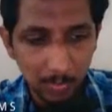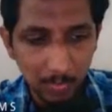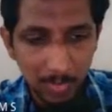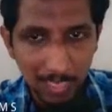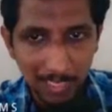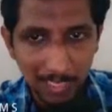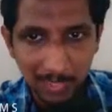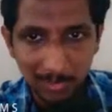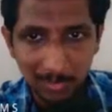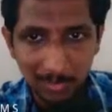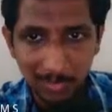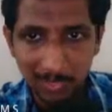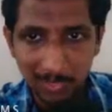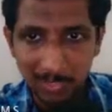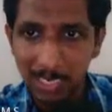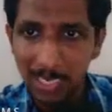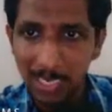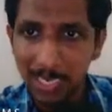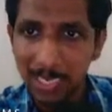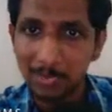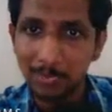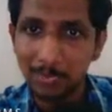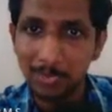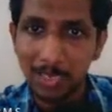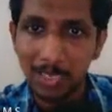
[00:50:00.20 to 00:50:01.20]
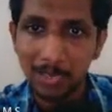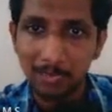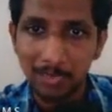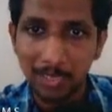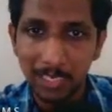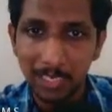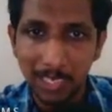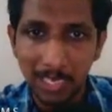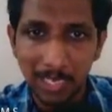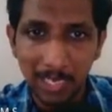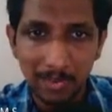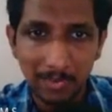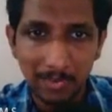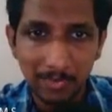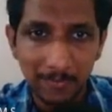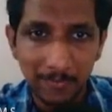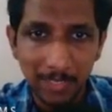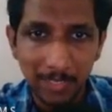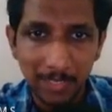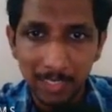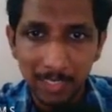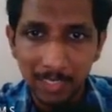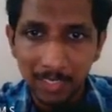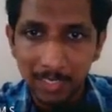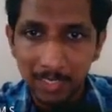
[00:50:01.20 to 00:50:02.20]
back to your slide where we have
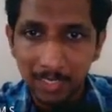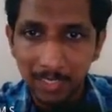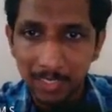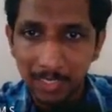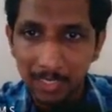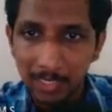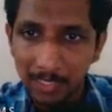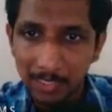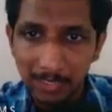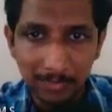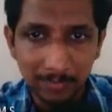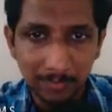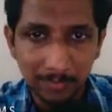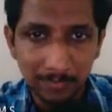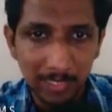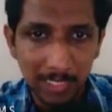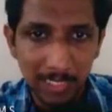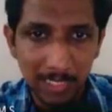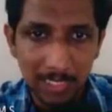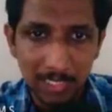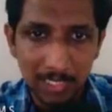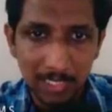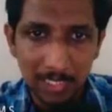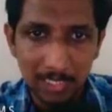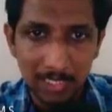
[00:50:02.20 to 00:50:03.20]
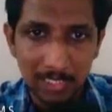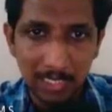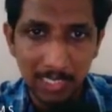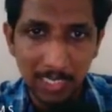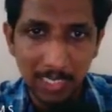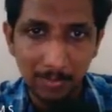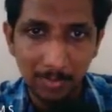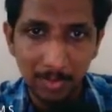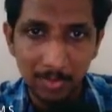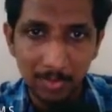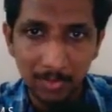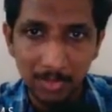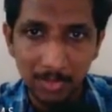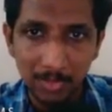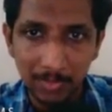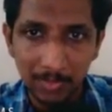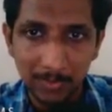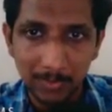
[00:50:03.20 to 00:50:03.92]
discussed about